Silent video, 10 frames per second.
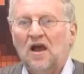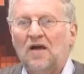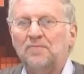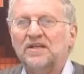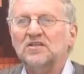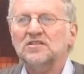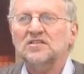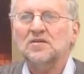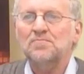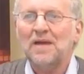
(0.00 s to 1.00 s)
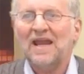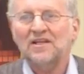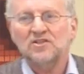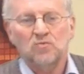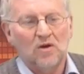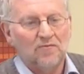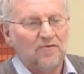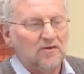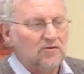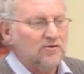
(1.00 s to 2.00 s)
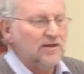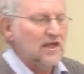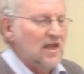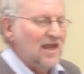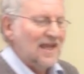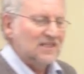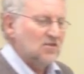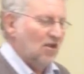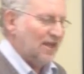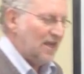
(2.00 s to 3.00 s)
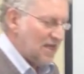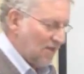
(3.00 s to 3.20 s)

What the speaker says: And because it's a managed web filtering, it's like any